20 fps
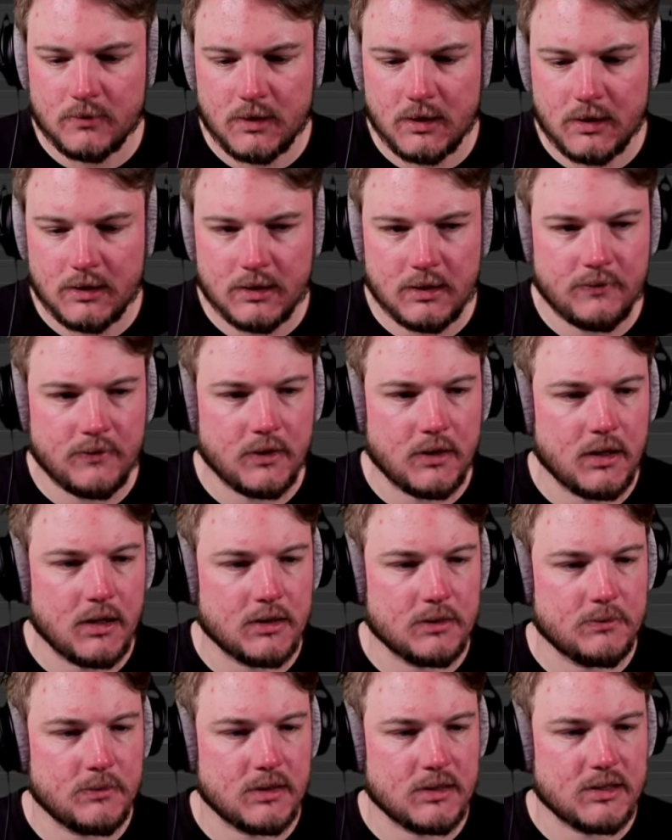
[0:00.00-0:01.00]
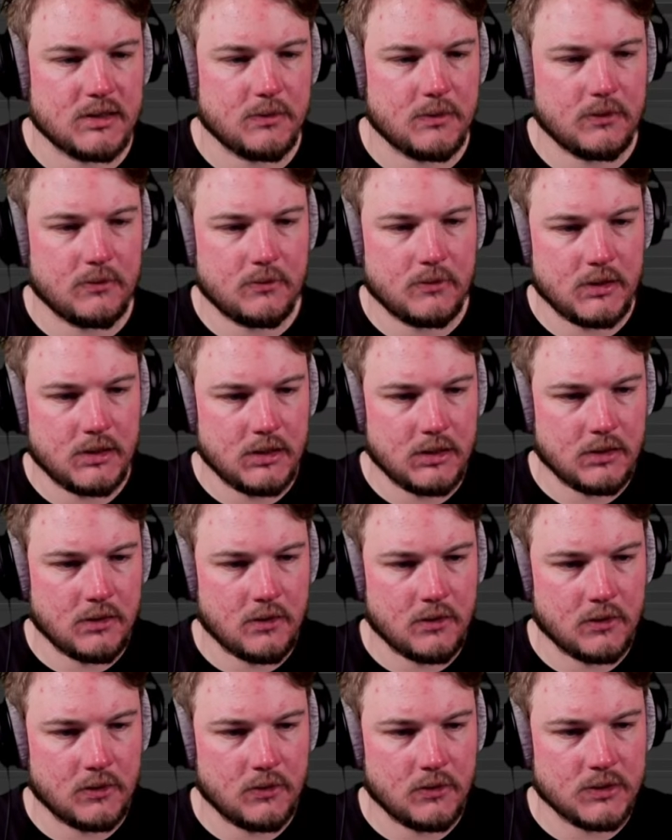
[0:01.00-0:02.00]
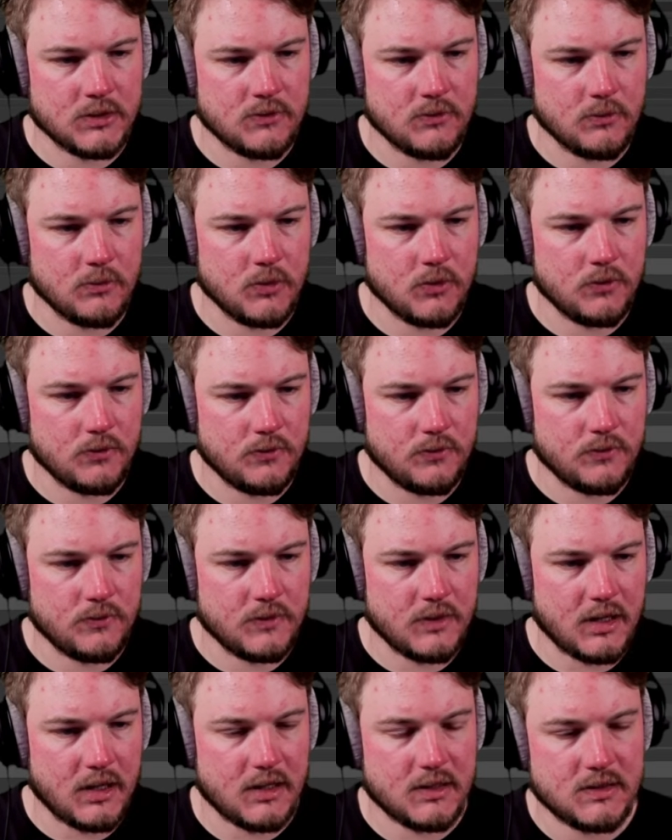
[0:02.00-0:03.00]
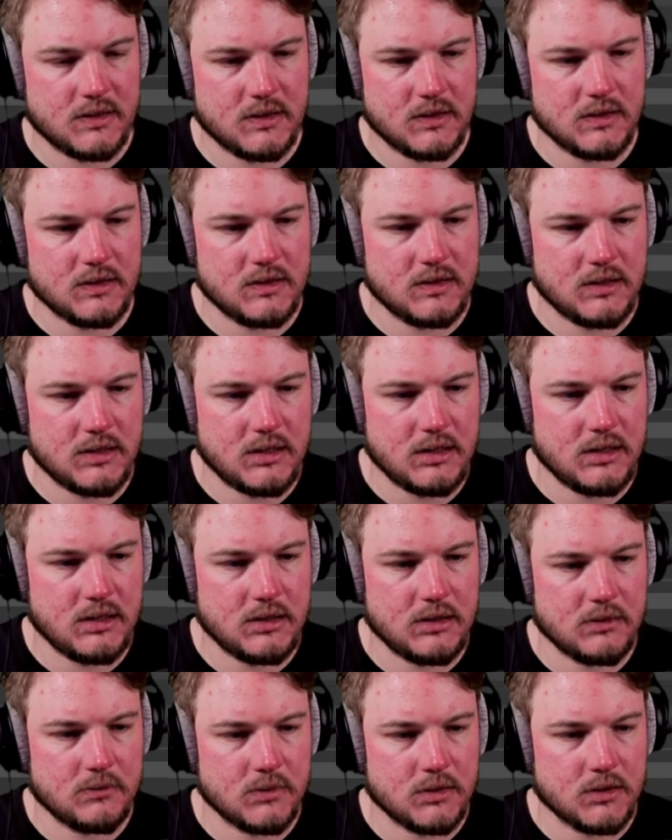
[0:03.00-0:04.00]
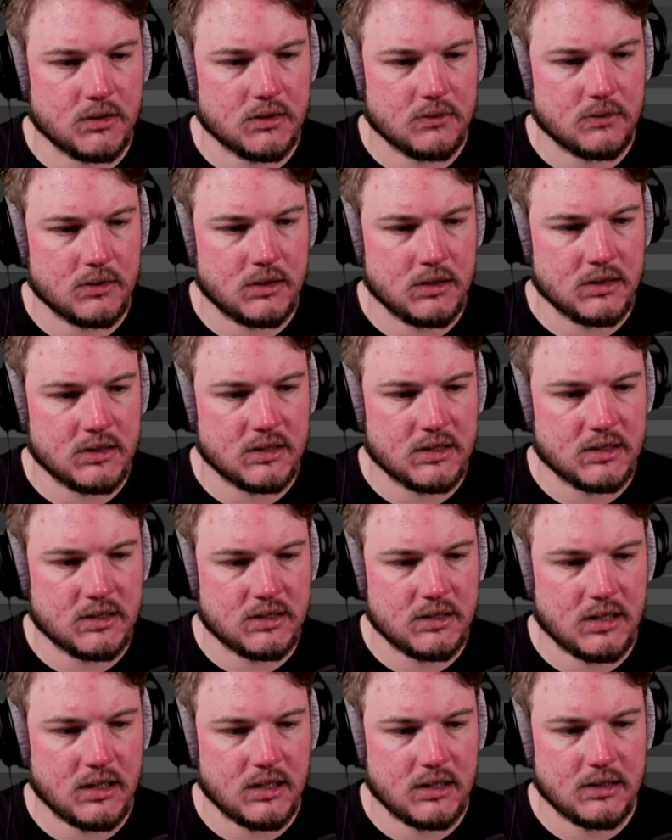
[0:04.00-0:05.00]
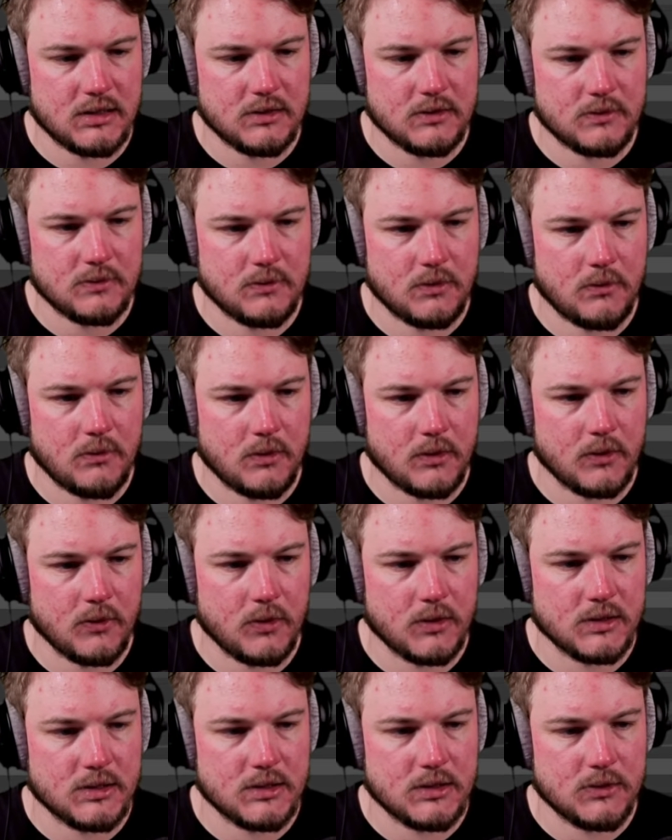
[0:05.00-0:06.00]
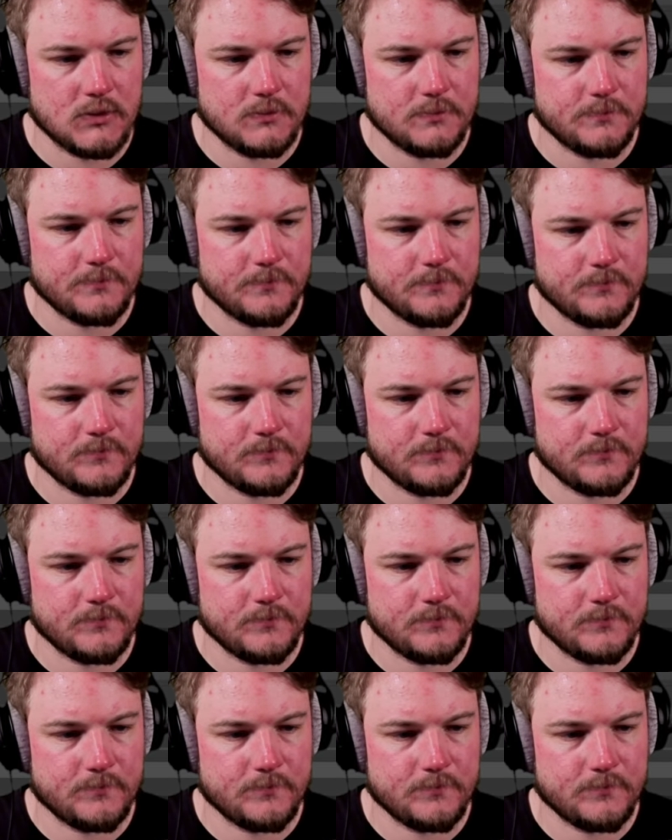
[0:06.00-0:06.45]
Right, I forgot about something. We are going to remove that T because instead, what we're going to do,